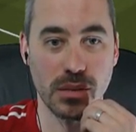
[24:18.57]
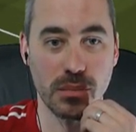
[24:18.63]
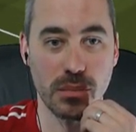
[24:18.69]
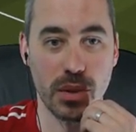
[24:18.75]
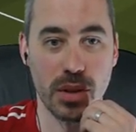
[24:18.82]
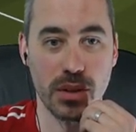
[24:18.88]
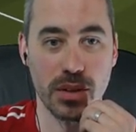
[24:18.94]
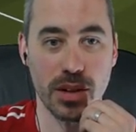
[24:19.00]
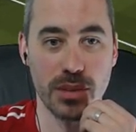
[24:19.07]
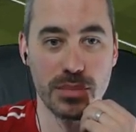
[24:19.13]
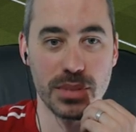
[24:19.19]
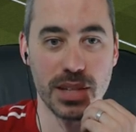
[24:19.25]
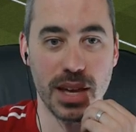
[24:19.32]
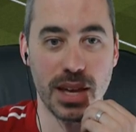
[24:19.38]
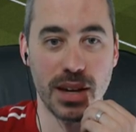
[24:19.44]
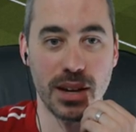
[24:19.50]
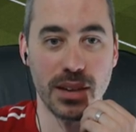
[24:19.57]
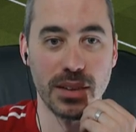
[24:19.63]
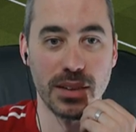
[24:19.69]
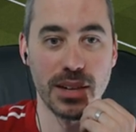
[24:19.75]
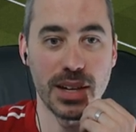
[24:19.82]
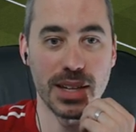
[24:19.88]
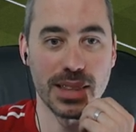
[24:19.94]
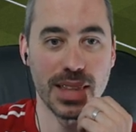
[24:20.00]
ball comes in.
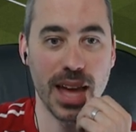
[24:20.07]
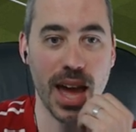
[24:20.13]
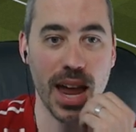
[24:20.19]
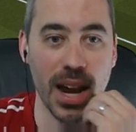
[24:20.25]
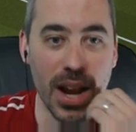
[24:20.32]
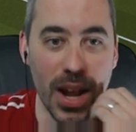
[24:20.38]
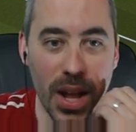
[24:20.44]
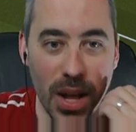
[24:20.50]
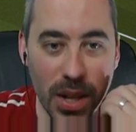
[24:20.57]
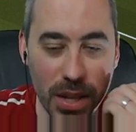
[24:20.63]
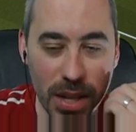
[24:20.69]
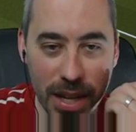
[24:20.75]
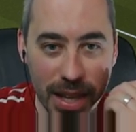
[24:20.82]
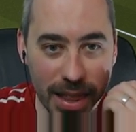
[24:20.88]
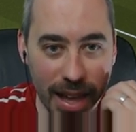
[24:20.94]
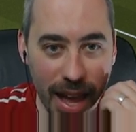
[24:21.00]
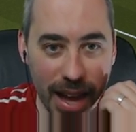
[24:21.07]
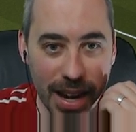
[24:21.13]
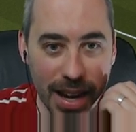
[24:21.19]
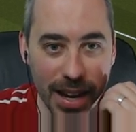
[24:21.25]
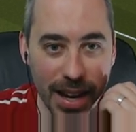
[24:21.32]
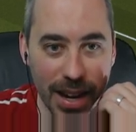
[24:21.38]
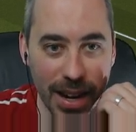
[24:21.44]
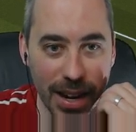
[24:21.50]
Look at that. Look at that.
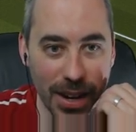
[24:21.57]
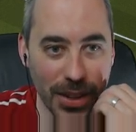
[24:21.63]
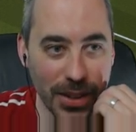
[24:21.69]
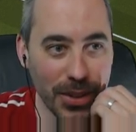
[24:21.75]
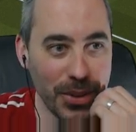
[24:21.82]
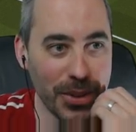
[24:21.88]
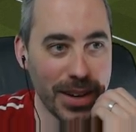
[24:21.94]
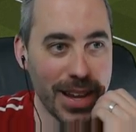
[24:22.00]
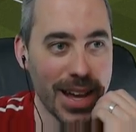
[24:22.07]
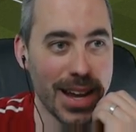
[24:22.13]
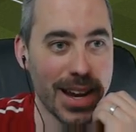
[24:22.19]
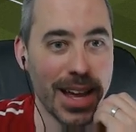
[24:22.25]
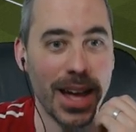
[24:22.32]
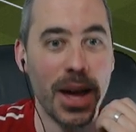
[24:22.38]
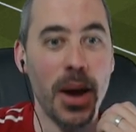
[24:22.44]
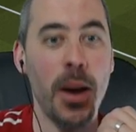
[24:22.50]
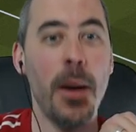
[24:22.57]
Lunetta